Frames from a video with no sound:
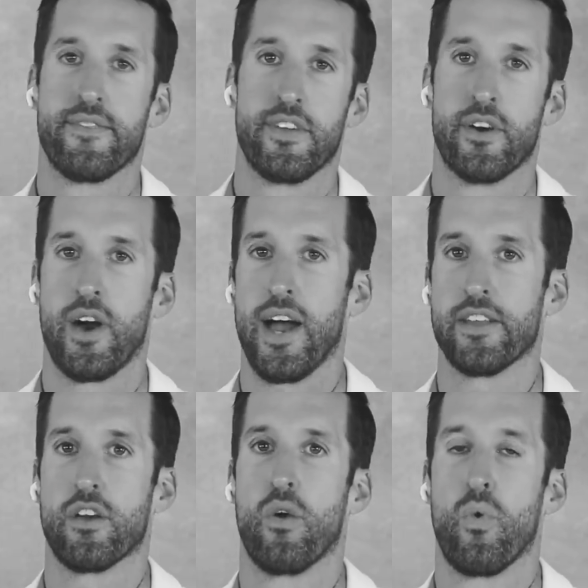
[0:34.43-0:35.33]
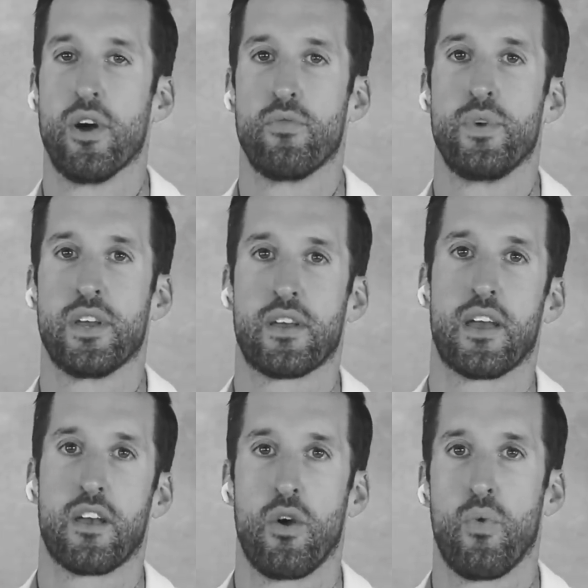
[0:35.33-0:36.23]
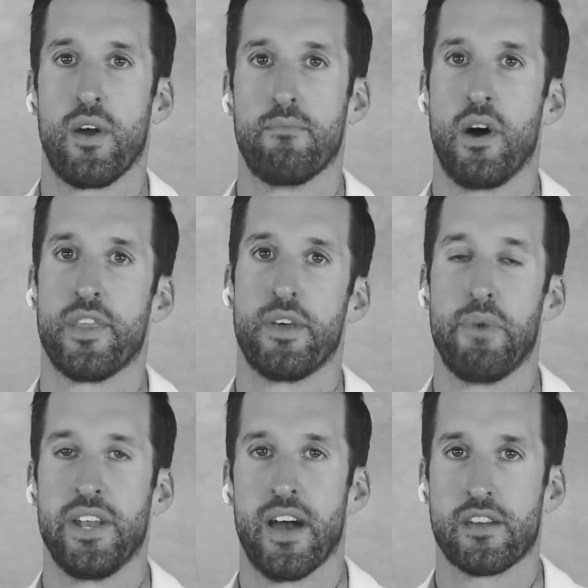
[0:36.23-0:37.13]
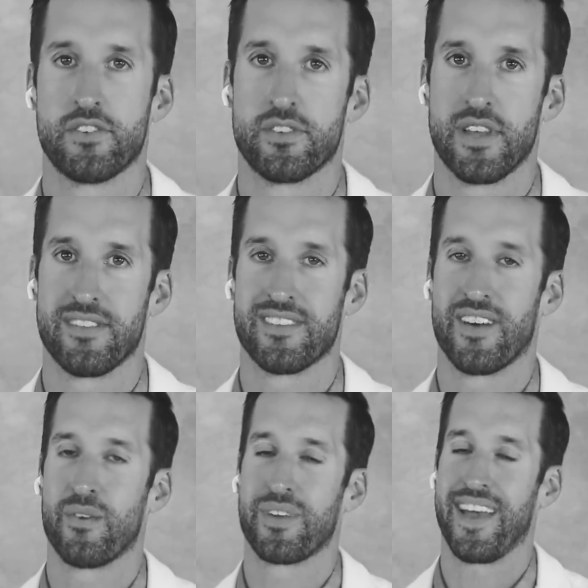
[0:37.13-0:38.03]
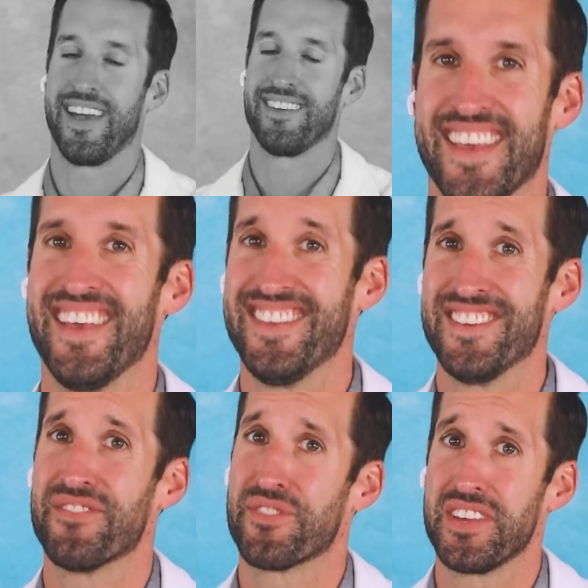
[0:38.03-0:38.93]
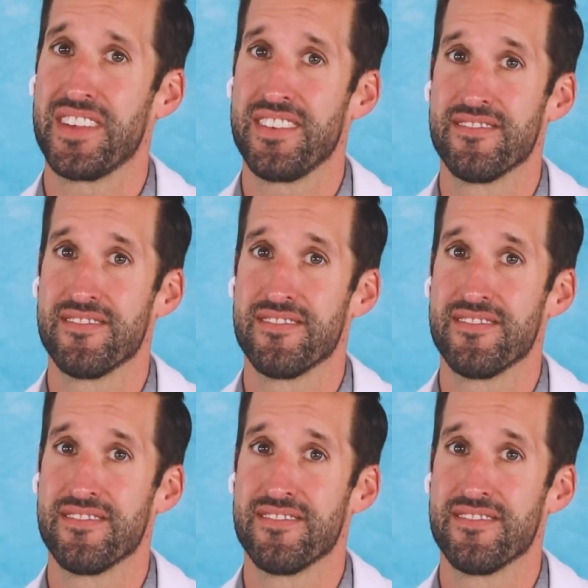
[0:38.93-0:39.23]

You know, I go one week, I go one month, and my doctor says it's okay. Is it really?